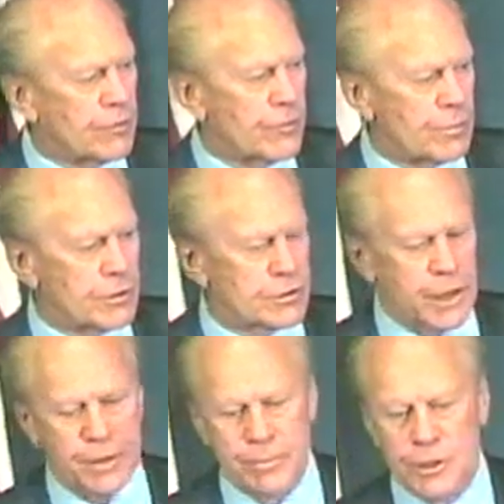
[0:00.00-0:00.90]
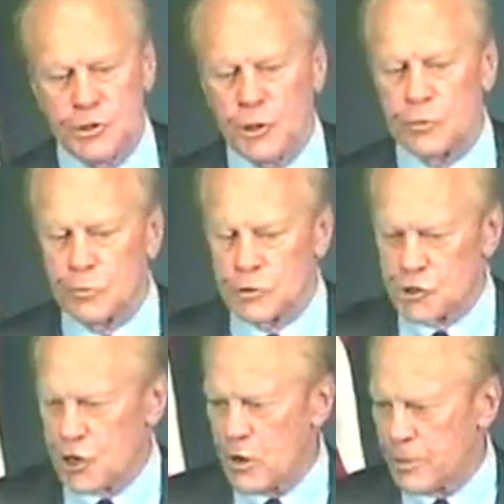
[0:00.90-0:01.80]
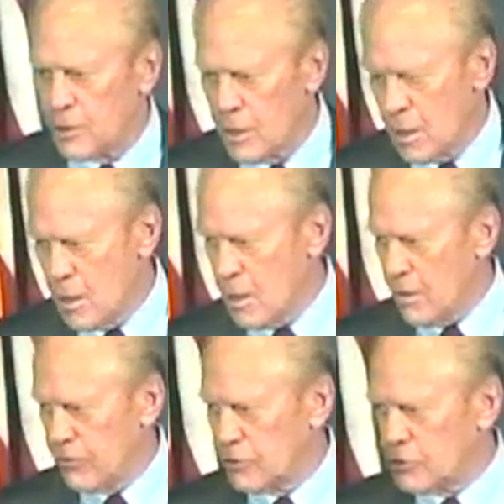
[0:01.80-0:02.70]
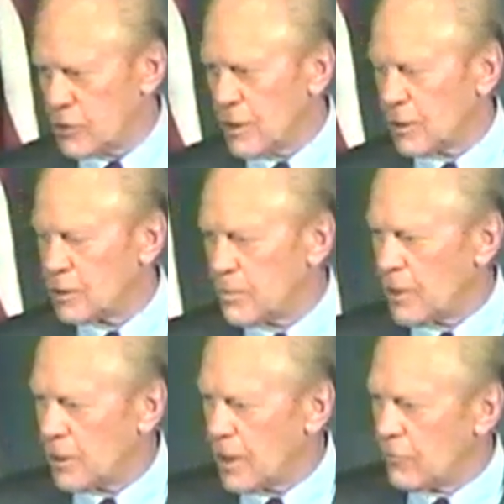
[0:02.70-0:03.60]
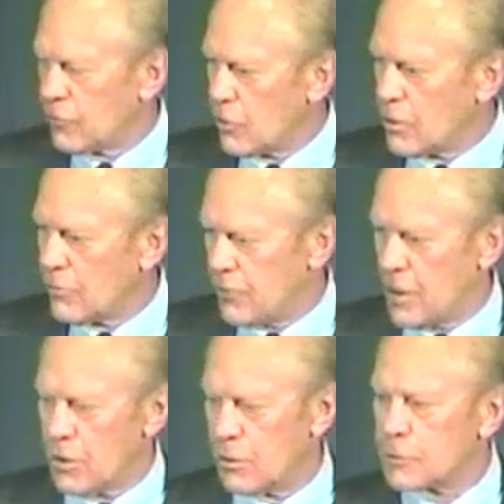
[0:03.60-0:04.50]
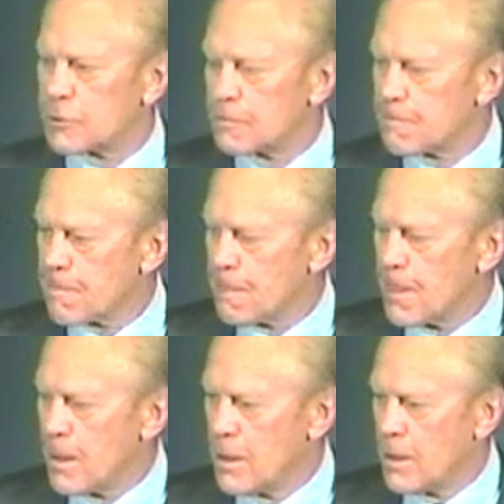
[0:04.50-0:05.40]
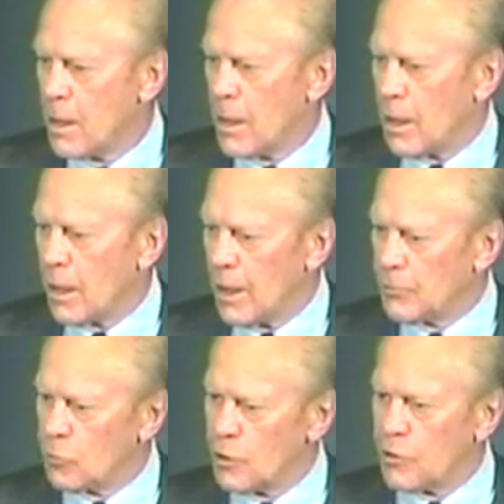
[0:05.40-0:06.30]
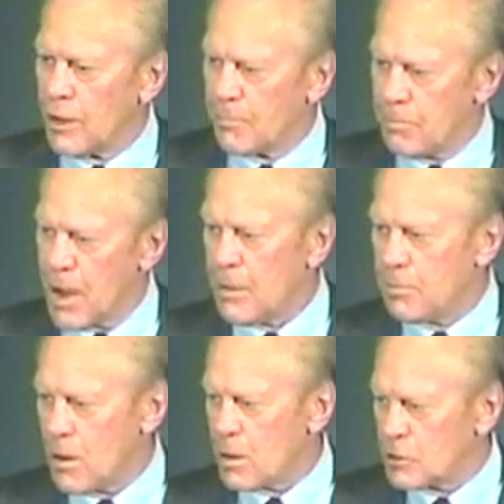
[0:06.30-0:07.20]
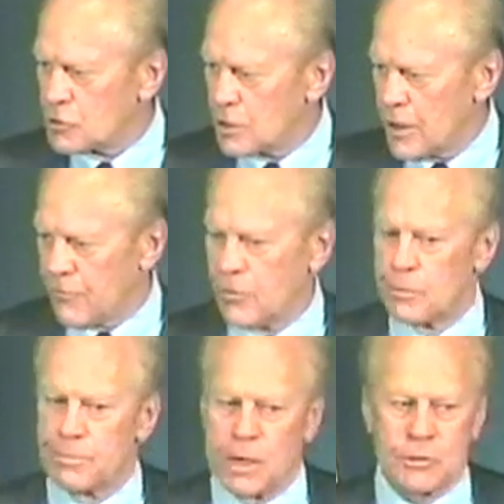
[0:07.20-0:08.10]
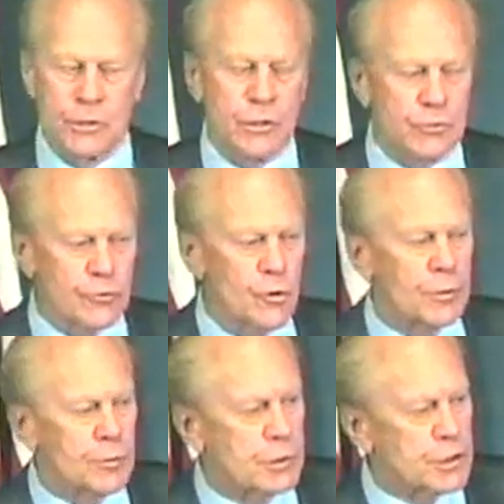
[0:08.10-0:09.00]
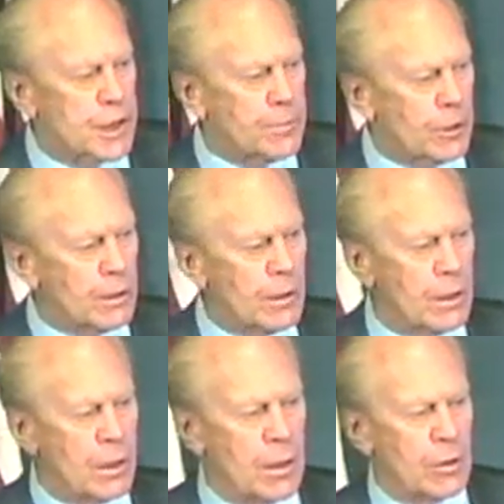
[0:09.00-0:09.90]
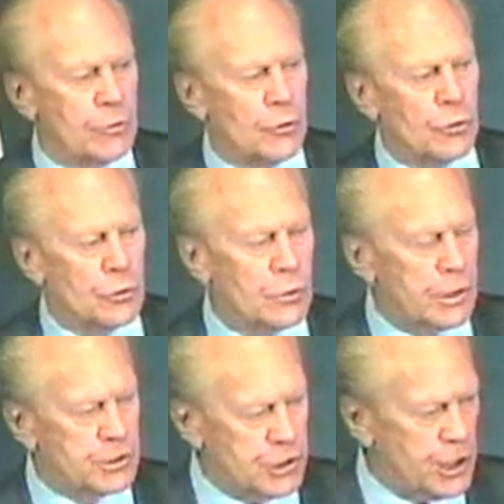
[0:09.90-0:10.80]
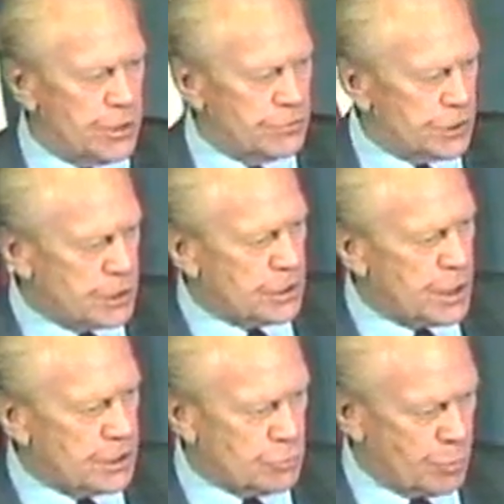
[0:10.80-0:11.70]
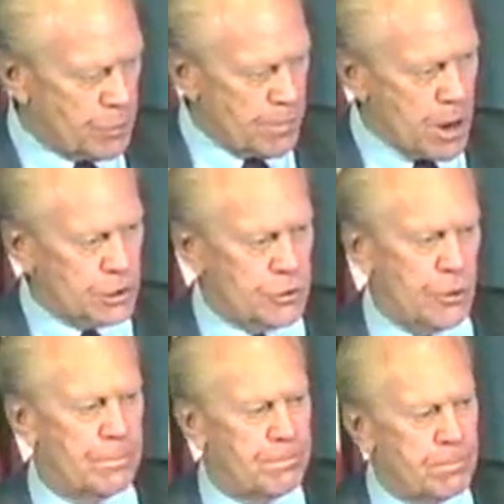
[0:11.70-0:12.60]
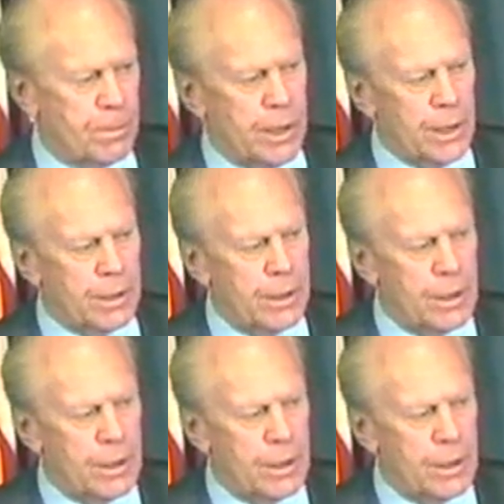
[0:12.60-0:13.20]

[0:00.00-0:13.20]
from the state of Michigan was chairman of the Senate Committee on Foreign Affairs. And with a bipartisan effort, President Truman was able to achieve success with the Marshall Plan,